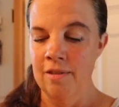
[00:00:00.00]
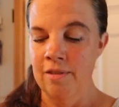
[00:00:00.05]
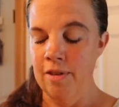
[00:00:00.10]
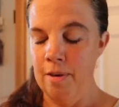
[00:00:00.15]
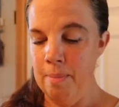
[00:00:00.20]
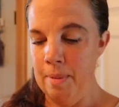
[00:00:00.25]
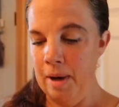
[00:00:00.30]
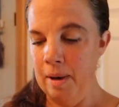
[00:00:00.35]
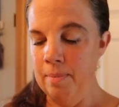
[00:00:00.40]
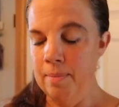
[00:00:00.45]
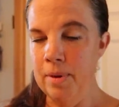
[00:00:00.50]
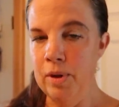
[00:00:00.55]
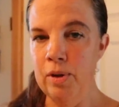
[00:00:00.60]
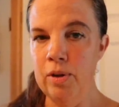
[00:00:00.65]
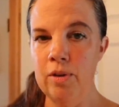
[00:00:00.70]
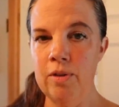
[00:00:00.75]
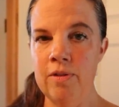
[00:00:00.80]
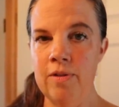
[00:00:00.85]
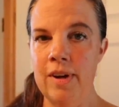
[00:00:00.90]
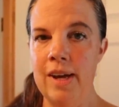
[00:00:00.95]
from our
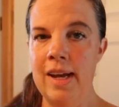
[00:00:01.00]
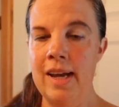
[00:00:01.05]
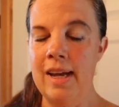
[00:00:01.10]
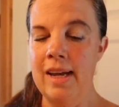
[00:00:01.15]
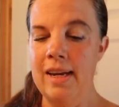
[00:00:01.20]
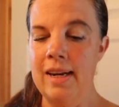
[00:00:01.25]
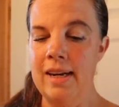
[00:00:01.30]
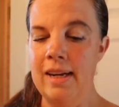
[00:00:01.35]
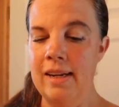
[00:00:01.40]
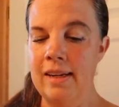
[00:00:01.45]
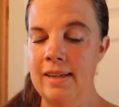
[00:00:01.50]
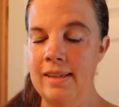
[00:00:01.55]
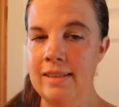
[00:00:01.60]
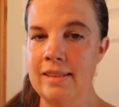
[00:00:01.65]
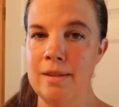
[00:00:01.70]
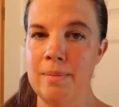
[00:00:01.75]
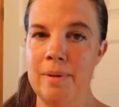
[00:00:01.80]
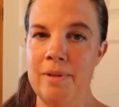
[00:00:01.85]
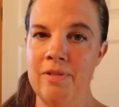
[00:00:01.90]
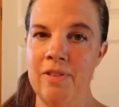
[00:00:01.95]
move and it
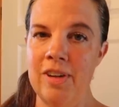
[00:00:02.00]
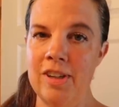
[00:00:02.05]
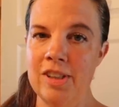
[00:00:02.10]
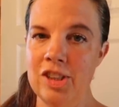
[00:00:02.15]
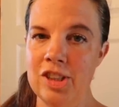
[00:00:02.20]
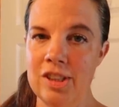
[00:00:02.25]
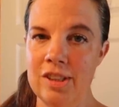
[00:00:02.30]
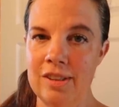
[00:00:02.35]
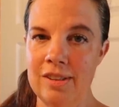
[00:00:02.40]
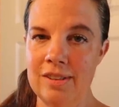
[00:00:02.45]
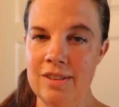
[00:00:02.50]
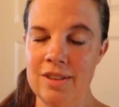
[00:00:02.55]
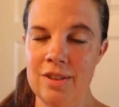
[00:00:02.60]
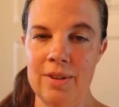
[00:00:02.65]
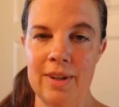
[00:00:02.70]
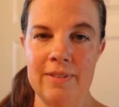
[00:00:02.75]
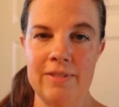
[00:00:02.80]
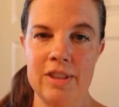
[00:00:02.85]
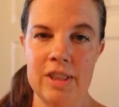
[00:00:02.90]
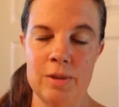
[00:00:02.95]
needs to be functional.
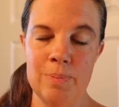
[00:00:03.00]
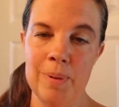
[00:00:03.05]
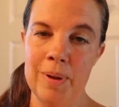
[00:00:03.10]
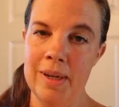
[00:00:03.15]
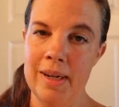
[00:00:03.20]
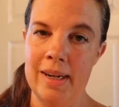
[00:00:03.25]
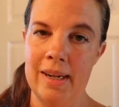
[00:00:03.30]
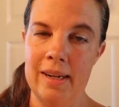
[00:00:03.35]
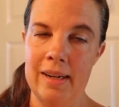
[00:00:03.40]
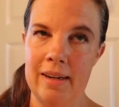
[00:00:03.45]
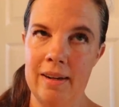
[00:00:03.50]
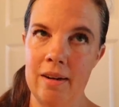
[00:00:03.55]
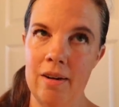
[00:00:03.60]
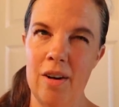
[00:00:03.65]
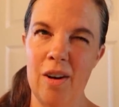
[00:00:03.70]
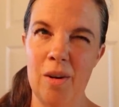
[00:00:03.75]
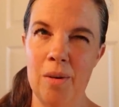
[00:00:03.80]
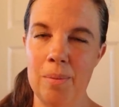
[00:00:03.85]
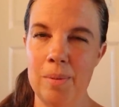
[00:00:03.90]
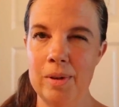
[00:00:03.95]
So I've just put in
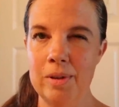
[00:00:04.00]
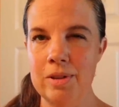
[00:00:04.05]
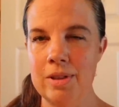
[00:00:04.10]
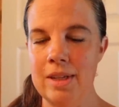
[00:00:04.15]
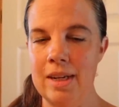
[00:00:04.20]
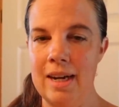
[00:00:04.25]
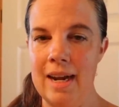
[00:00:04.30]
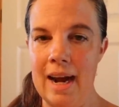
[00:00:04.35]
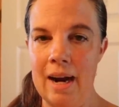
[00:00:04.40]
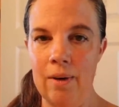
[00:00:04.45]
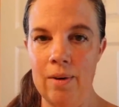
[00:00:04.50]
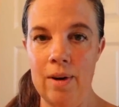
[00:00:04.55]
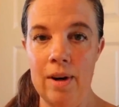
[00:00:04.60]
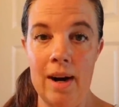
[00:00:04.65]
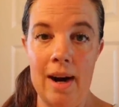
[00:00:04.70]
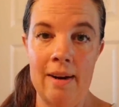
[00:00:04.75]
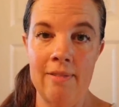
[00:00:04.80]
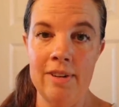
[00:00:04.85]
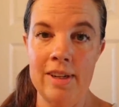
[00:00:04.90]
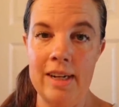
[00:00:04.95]
almost an
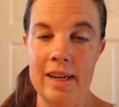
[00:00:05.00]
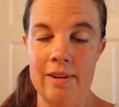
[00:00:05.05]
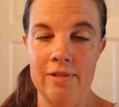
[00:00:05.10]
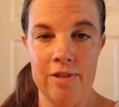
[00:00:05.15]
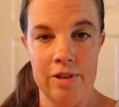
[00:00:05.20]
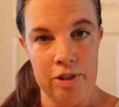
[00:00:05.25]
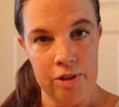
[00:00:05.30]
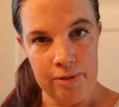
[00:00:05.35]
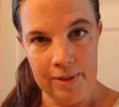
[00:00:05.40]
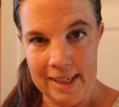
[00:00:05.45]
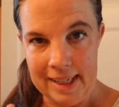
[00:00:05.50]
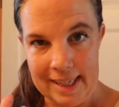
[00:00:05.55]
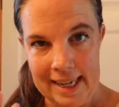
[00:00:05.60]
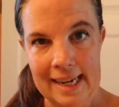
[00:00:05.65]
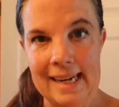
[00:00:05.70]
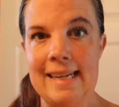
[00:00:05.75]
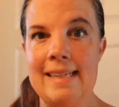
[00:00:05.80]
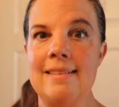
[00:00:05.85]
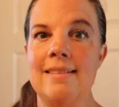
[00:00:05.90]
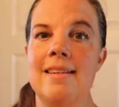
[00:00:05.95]
hour every day for three
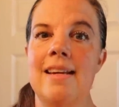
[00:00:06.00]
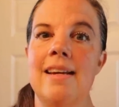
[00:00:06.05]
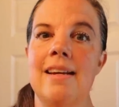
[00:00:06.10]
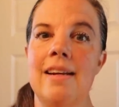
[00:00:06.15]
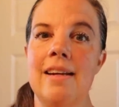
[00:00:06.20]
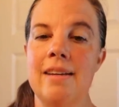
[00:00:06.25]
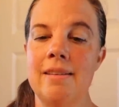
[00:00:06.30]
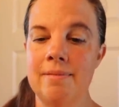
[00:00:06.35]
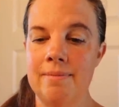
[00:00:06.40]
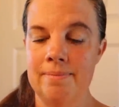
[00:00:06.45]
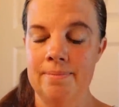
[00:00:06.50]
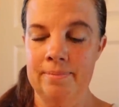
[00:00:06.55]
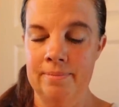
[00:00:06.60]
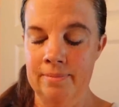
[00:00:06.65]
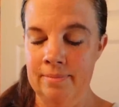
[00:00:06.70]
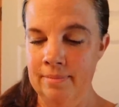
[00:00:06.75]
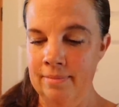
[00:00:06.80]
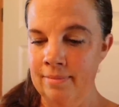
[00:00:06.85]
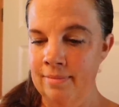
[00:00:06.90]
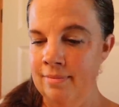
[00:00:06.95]
days and
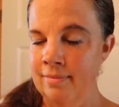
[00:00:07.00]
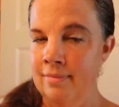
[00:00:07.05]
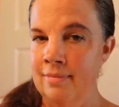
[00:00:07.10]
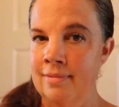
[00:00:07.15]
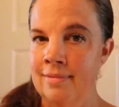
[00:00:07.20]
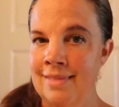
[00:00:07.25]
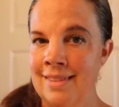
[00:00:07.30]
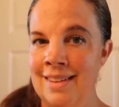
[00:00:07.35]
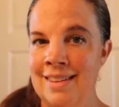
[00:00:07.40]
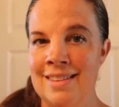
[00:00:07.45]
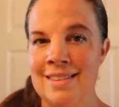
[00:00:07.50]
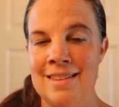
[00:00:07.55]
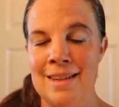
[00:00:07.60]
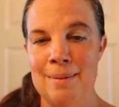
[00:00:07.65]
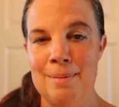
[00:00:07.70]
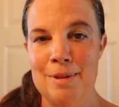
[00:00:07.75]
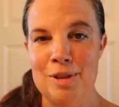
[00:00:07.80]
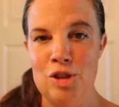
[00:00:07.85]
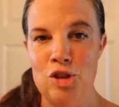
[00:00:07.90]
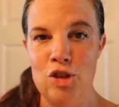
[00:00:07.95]

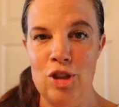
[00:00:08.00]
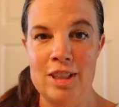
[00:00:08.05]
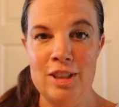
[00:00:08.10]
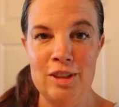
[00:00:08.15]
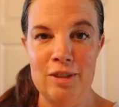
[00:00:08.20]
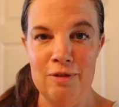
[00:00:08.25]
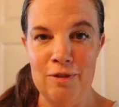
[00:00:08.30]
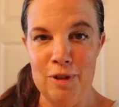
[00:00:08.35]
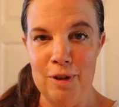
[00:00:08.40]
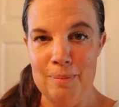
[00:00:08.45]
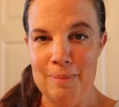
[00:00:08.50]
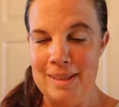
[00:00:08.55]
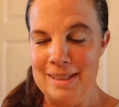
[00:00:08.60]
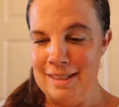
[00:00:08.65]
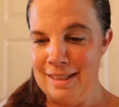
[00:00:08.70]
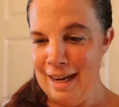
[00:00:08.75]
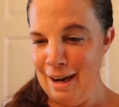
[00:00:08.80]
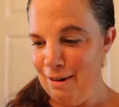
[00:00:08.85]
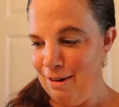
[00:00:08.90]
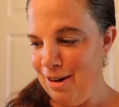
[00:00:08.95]
I'm to stretch and fold my
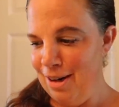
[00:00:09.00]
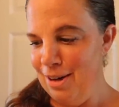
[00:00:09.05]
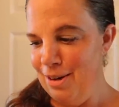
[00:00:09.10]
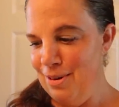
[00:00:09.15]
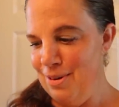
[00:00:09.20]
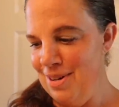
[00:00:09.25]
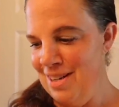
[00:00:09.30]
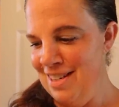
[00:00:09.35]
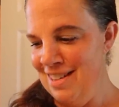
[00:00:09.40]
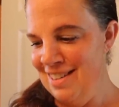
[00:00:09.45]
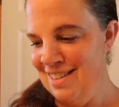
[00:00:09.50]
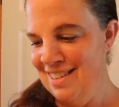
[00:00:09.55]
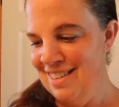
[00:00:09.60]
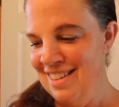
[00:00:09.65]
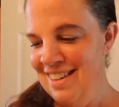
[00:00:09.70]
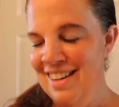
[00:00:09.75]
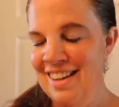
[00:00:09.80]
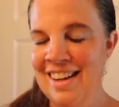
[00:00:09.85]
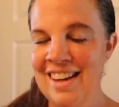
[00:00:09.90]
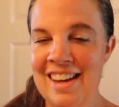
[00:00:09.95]
sourdough
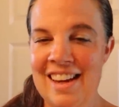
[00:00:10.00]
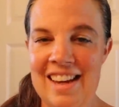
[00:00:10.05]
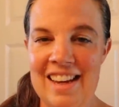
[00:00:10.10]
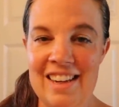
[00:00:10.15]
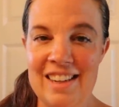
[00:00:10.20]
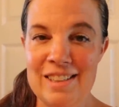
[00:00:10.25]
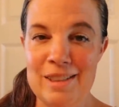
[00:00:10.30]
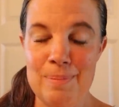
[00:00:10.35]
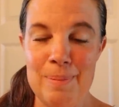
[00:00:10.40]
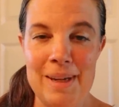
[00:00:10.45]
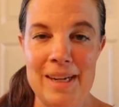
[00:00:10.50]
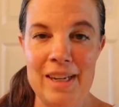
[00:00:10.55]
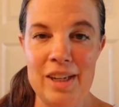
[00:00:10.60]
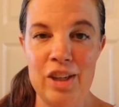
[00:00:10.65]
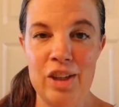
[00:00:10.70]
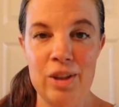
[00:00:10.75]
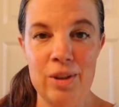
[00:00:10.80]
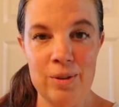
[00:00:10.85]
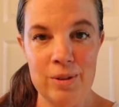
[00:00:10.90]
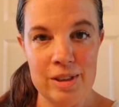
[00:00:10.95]
and it's made a
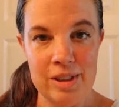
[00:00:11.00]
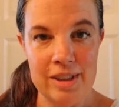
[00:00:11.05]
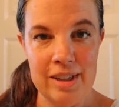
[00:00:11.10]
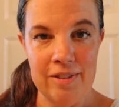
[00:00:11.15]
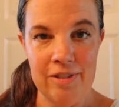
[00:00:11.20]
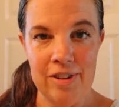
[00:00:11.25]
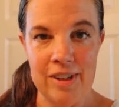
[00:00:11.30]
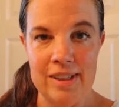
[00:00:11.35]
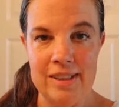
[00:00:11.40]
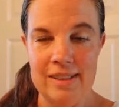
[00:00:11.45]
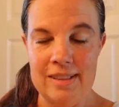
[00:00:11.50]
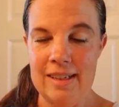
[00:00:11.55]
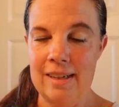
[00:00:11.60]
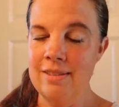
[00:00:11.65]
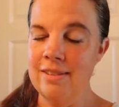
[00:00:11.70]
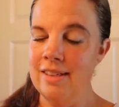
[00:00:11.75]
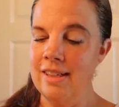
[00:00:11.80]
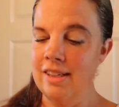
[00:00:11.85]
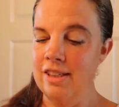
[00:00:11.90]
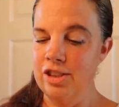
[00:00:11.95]
huge difference. I
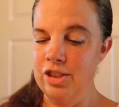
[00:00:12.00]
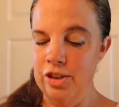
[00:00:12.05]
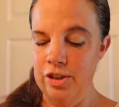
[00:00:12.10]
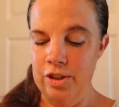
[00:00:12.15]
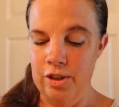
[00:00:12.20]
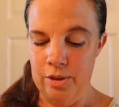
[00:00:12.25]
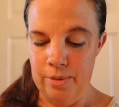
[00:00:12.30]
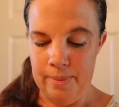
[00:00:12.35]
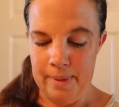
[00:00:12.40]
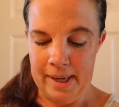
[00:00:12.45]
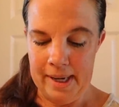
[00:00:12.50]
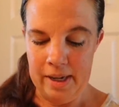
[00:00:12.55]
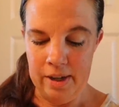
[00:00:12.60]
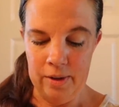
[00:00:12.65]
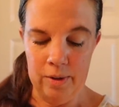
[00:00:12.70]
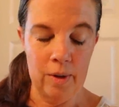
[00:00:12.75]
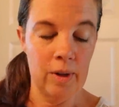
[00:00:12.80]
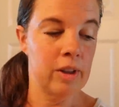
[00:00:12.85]
was gonna show you my new